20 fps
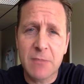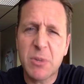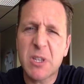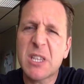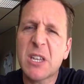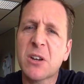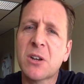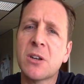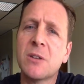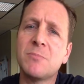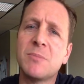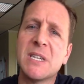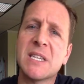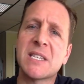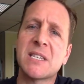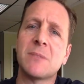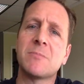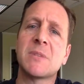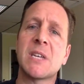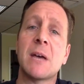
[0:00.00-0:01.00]
but there could be
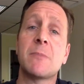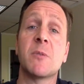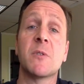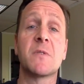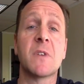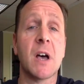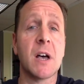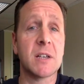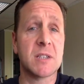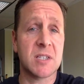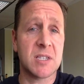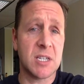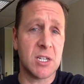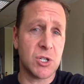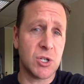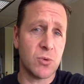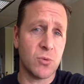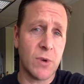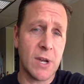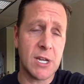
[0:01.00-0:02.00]
some type of a
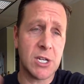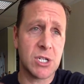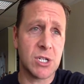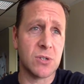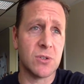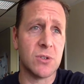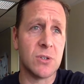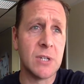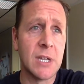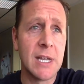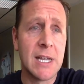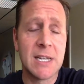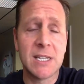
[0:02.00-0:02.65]
situational